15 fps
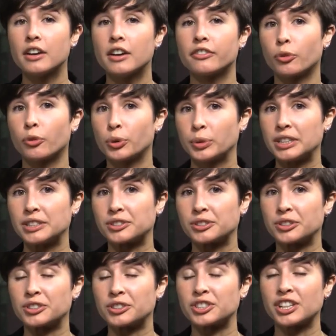for
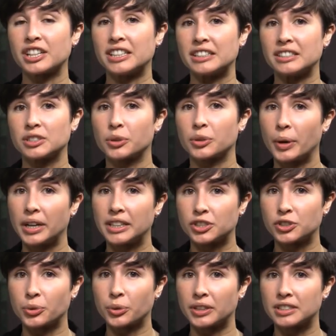research is quite
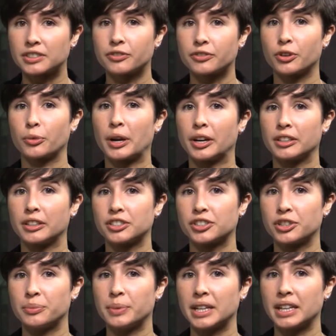short for where it
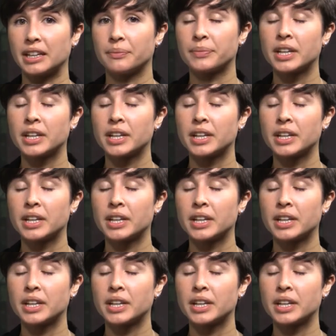should be.